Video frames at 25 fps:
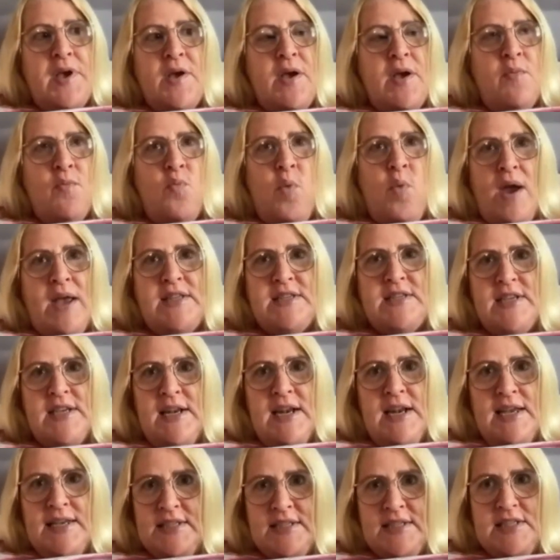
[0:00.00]
waiting
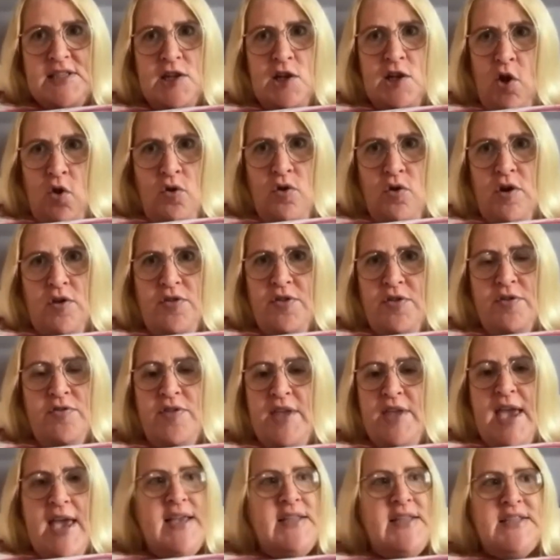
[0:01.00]
lists longer than
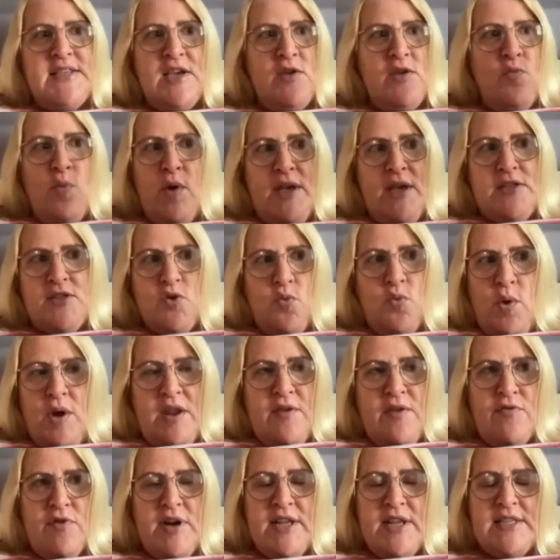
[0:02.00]
the 18 weeks or
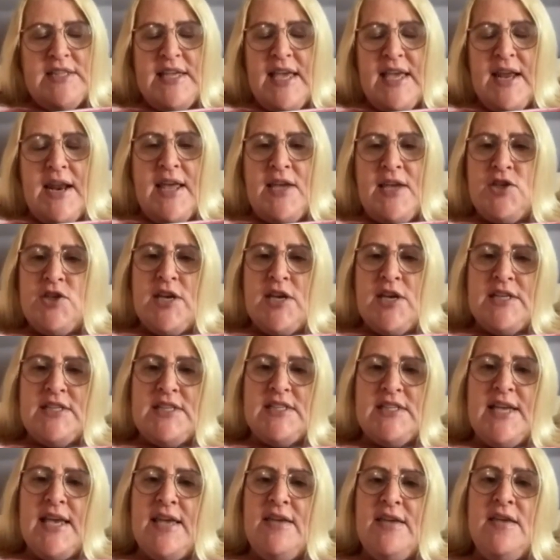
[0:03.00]
whatever it is the NHS
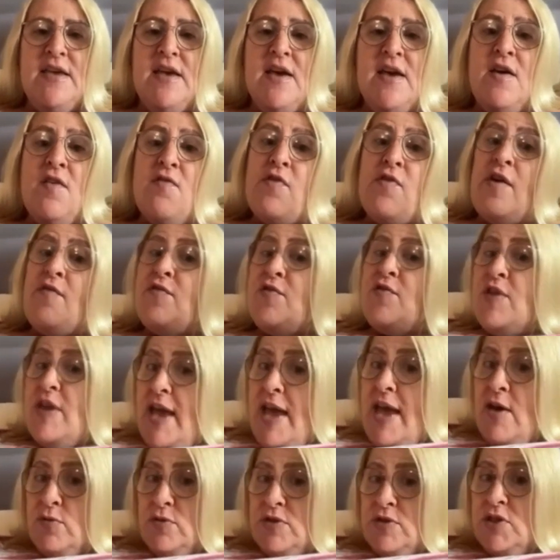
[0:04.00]
say for everything
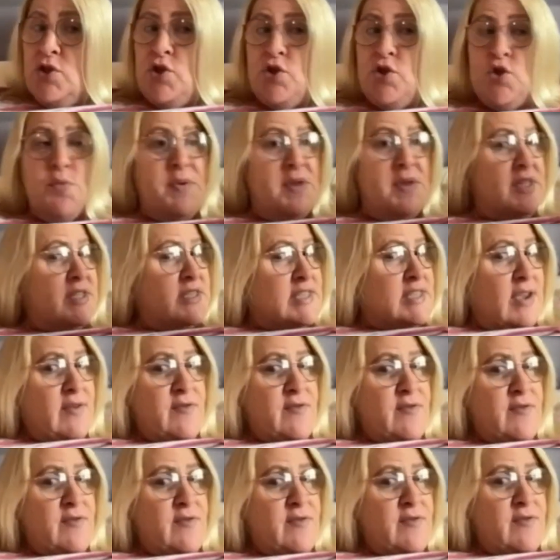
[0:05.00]
else. It should be the same
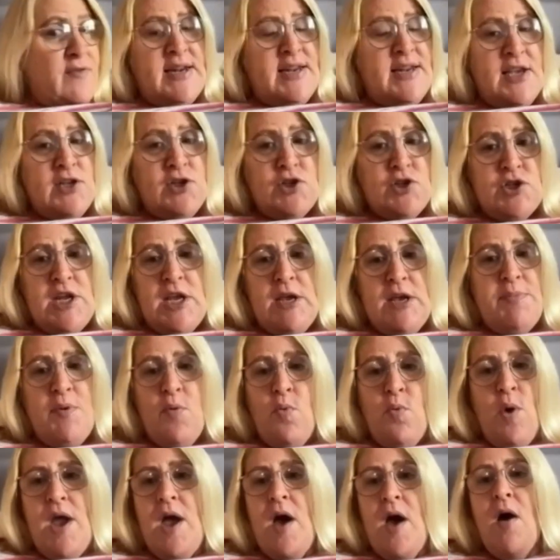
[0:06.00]
for ADHD,
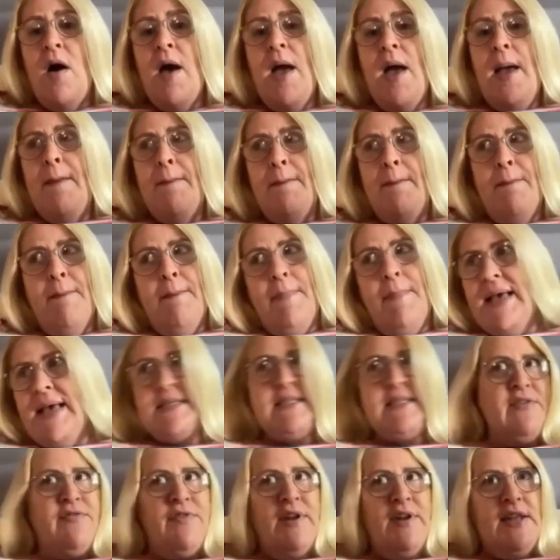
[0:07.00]
but we are
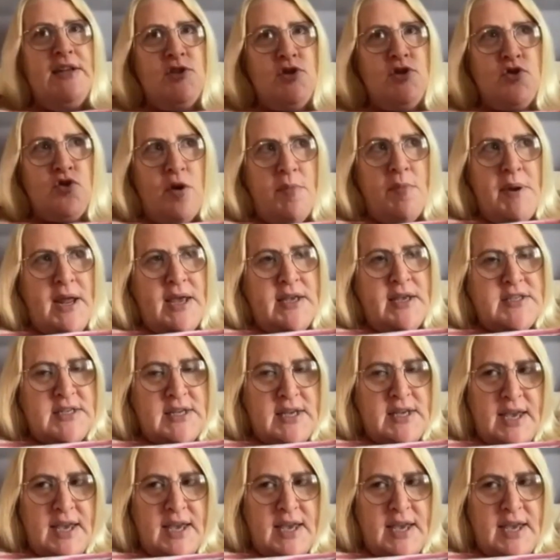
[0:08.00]
massively discriminated